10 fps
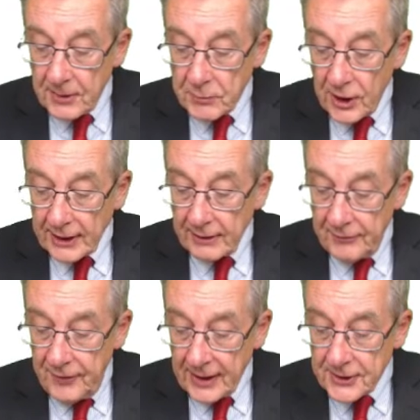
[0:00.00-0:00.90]
subtract
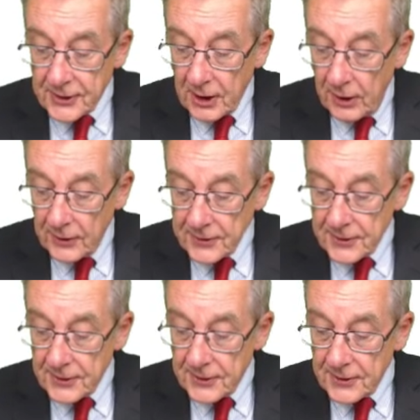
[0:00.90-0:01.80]
the fixed
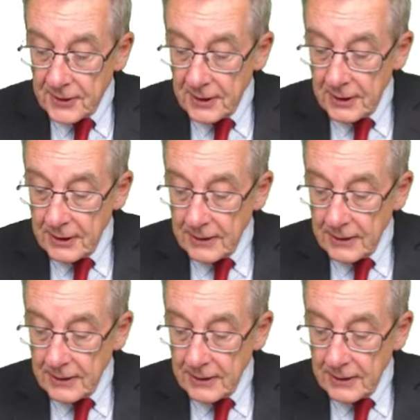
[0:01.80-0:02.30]
costs.